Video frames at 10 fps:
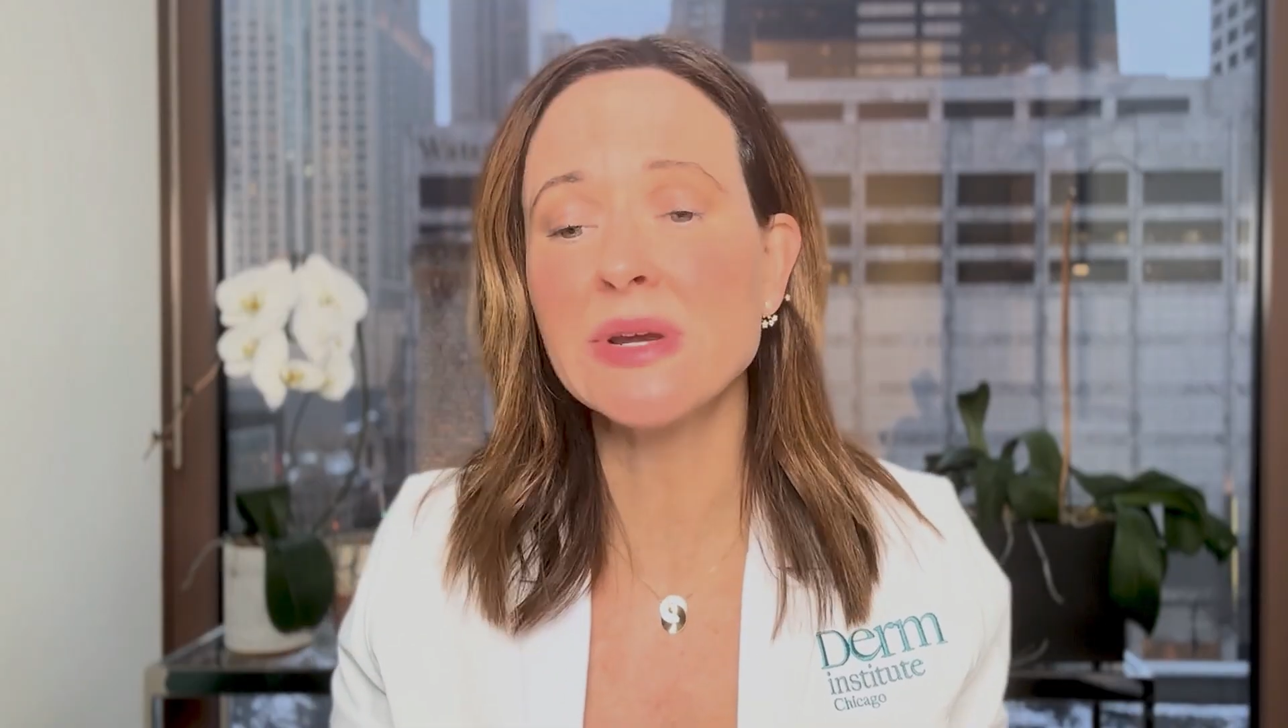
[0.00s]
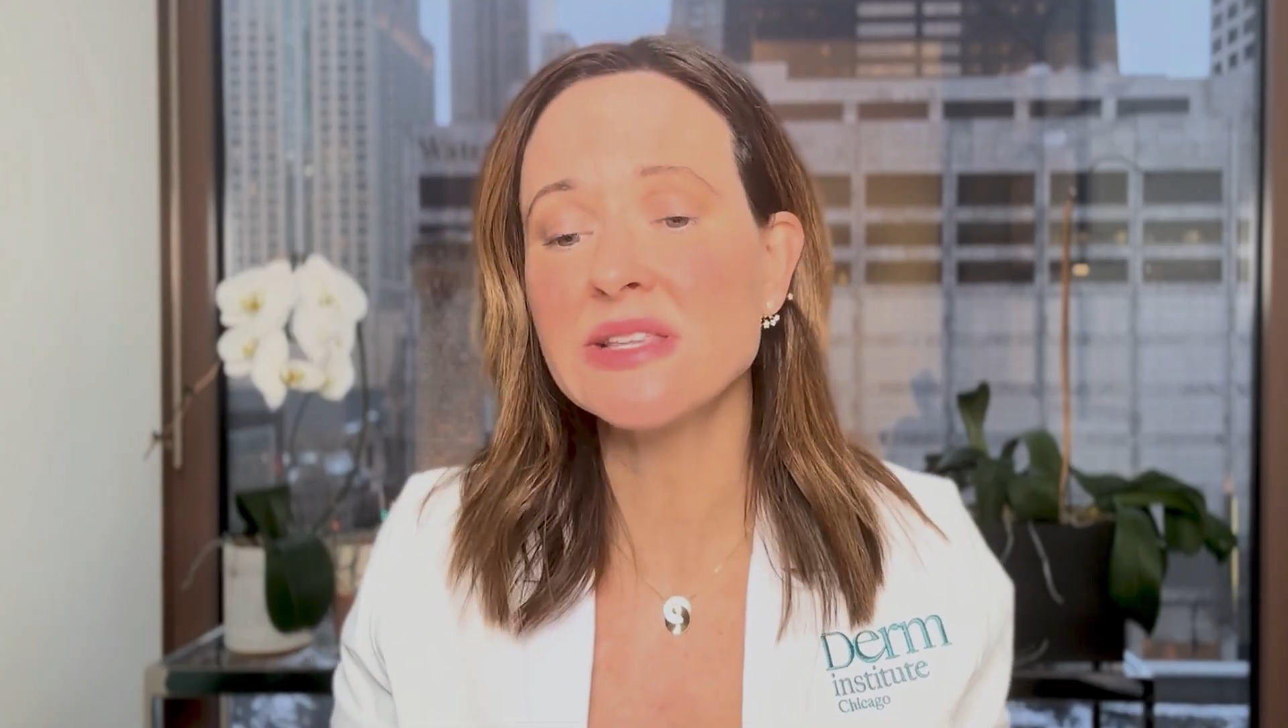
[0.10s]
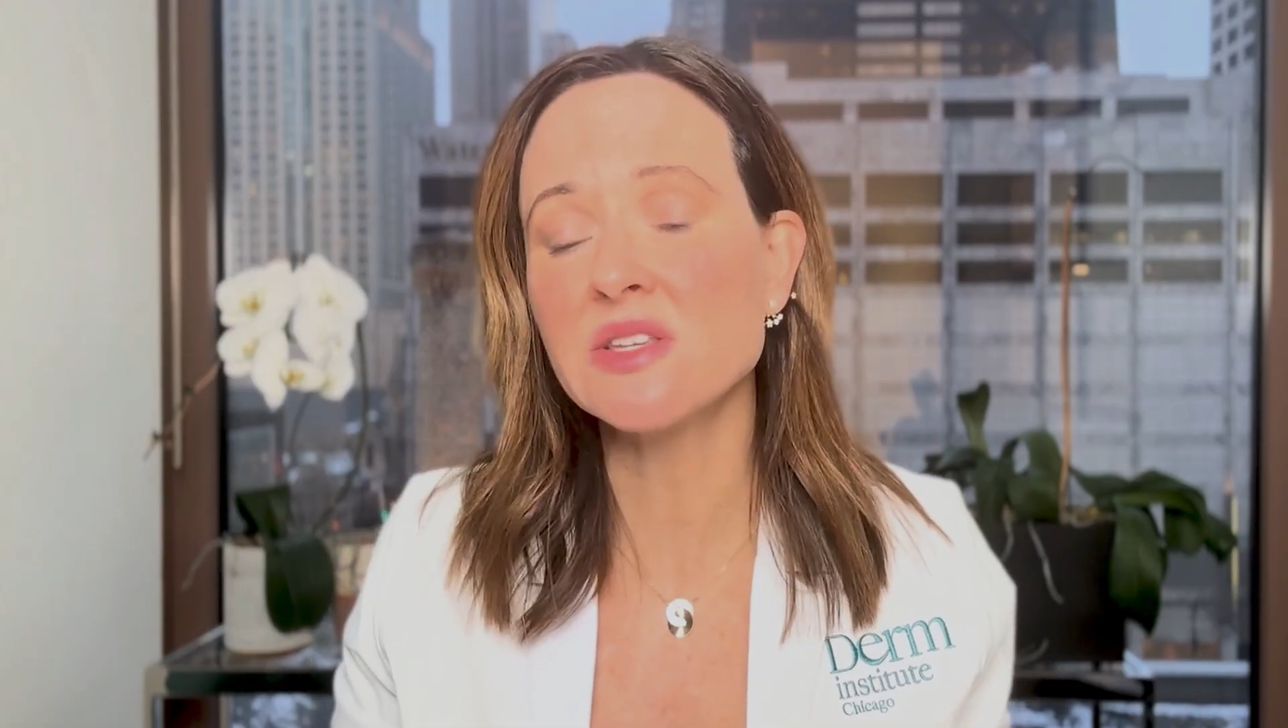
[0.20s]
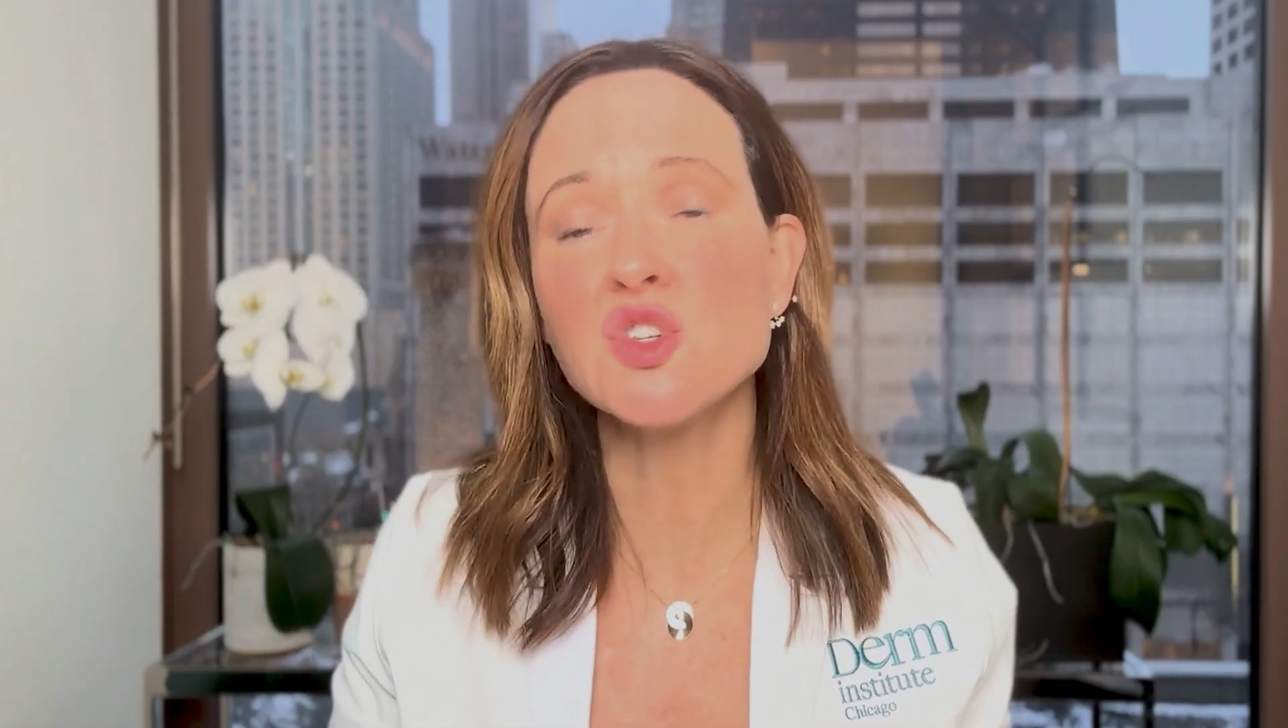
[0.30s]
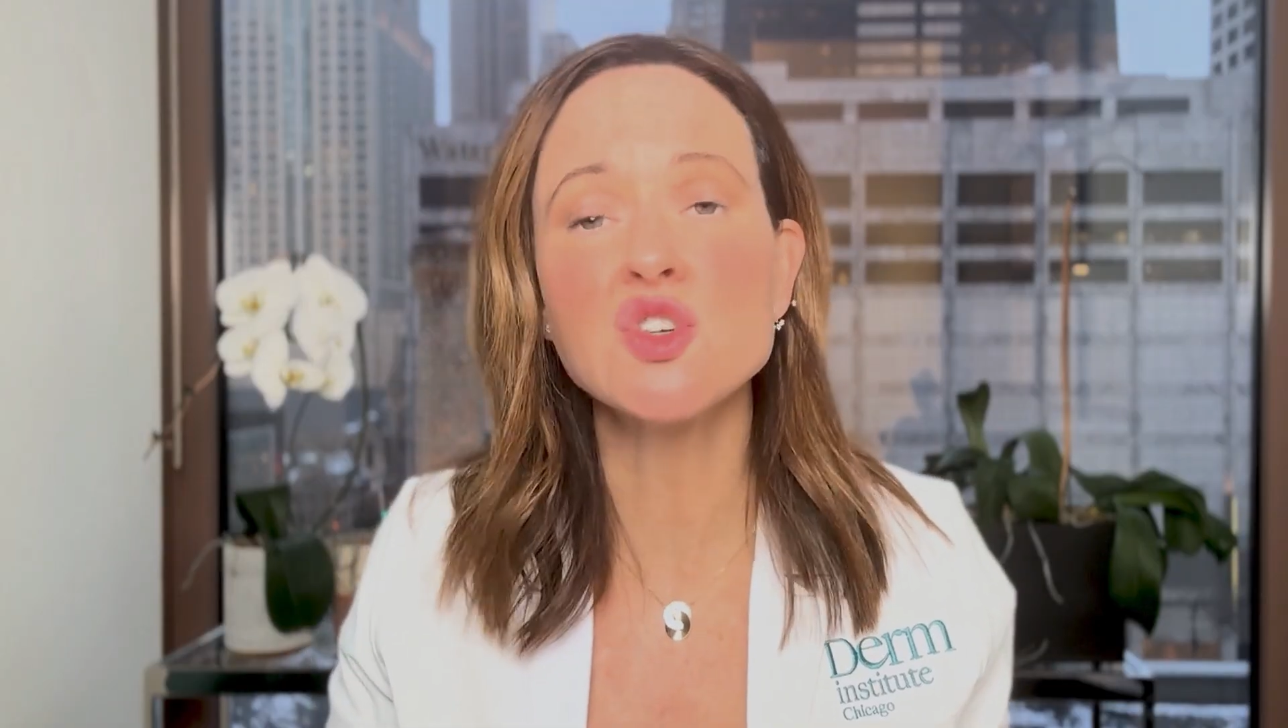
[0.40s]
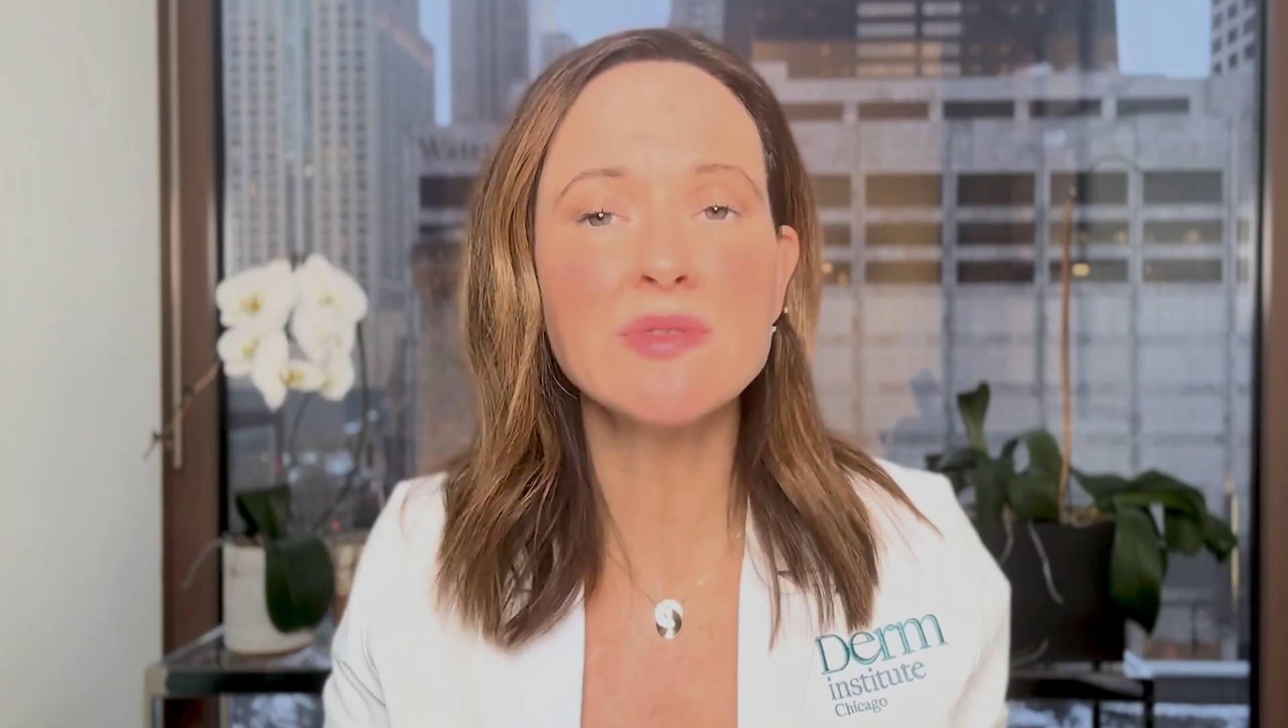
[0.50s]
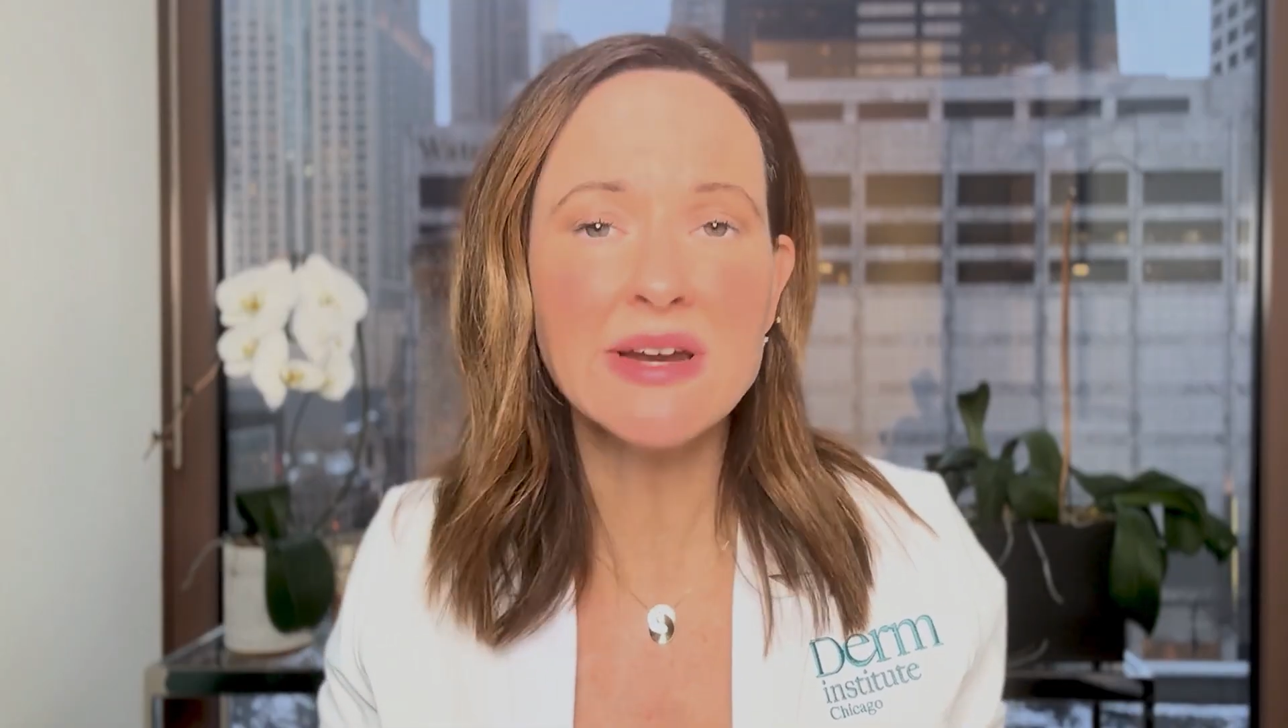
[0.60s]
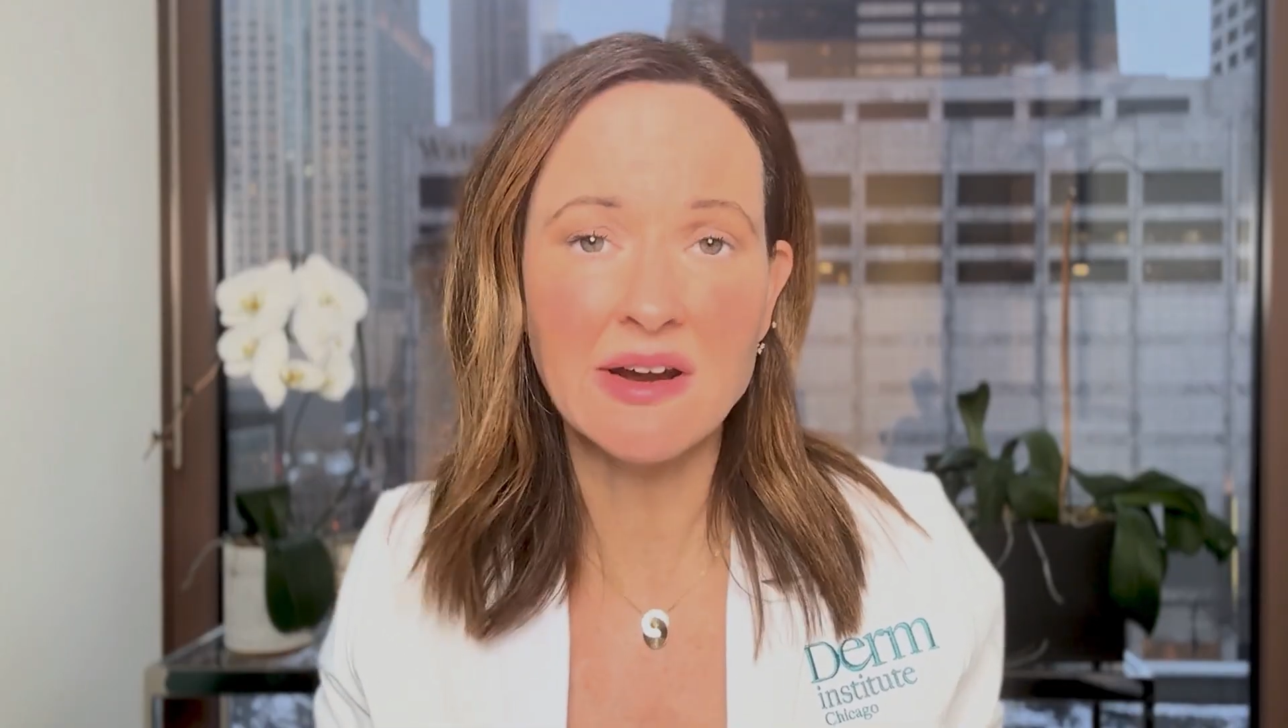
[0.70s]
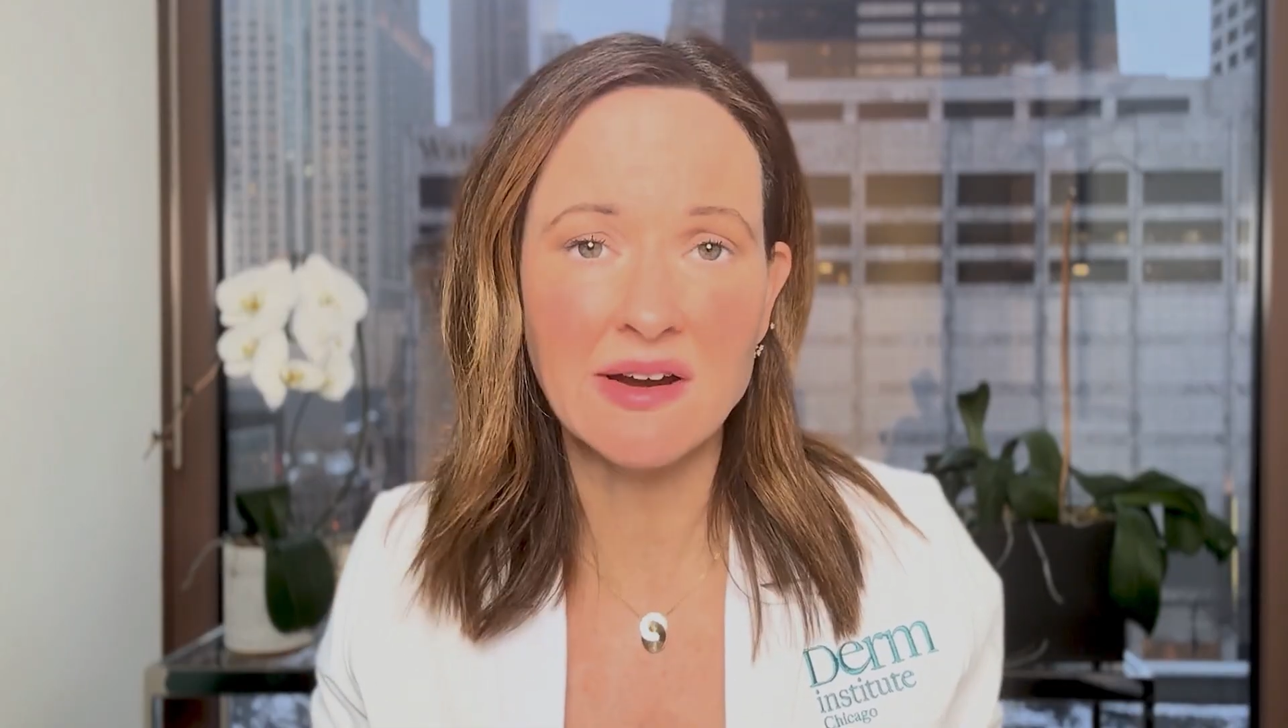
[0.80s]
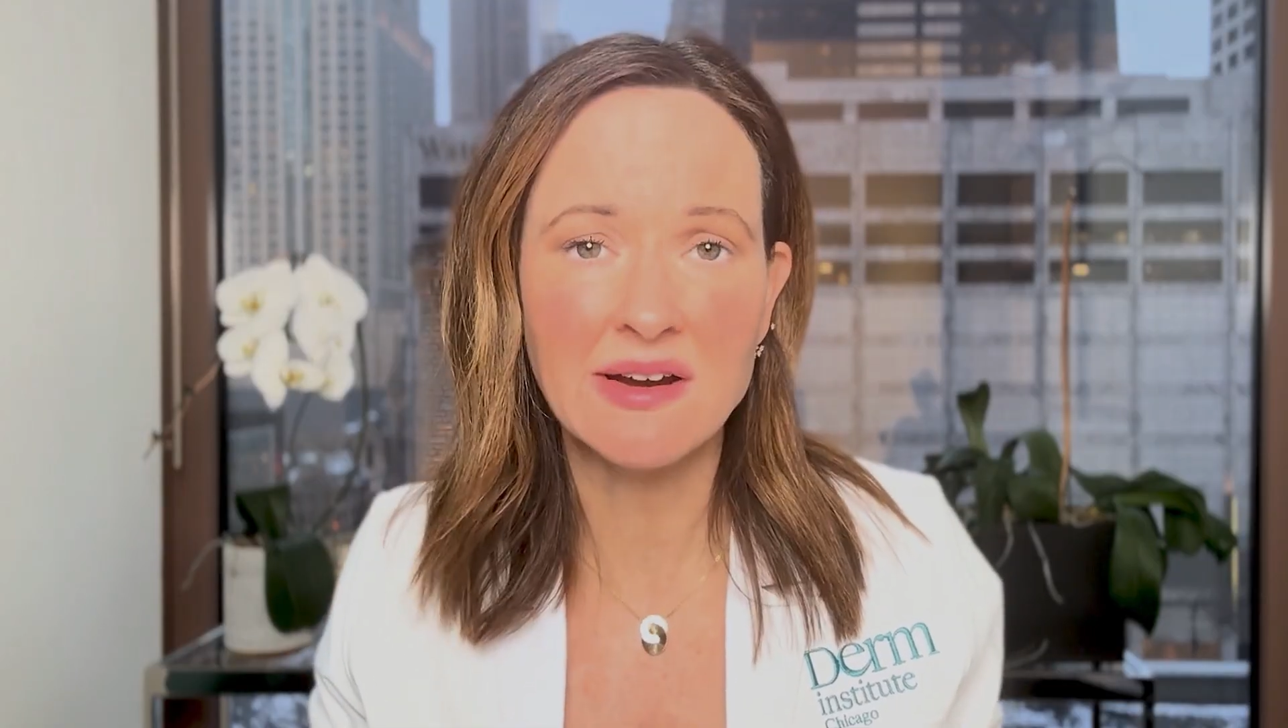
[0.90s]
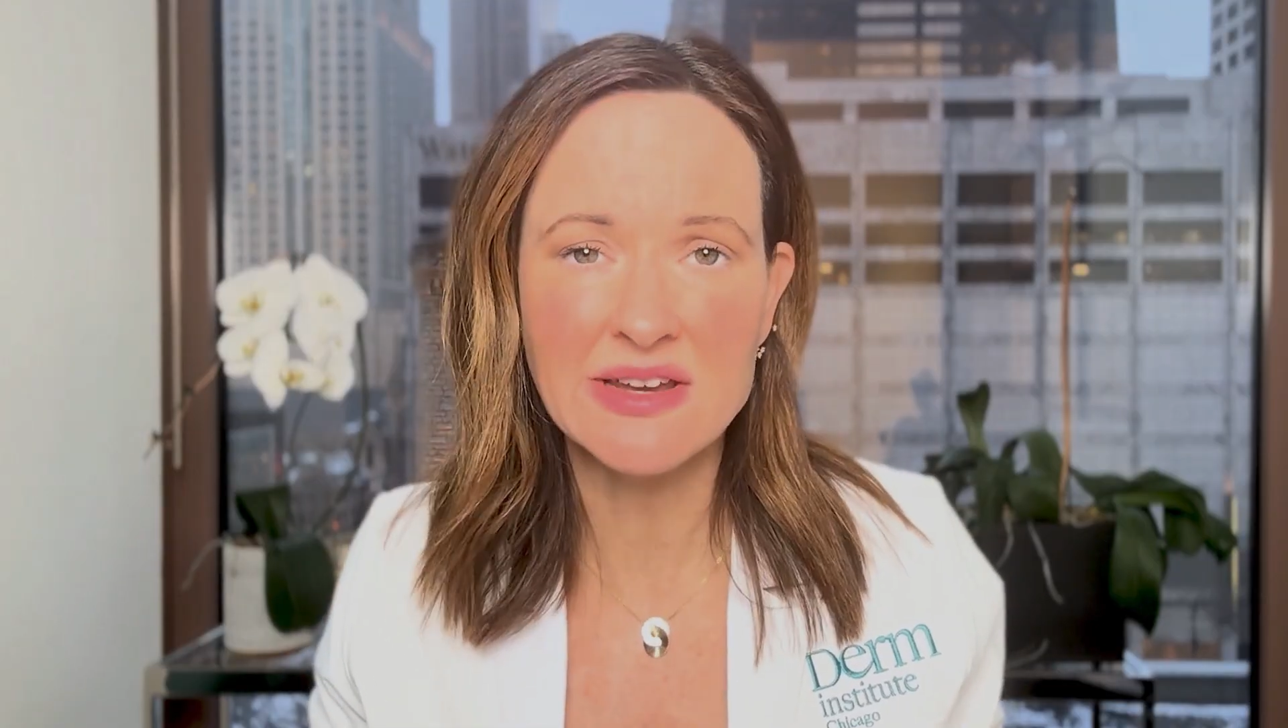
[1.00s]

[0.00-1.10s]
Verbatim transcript: but it's a trigger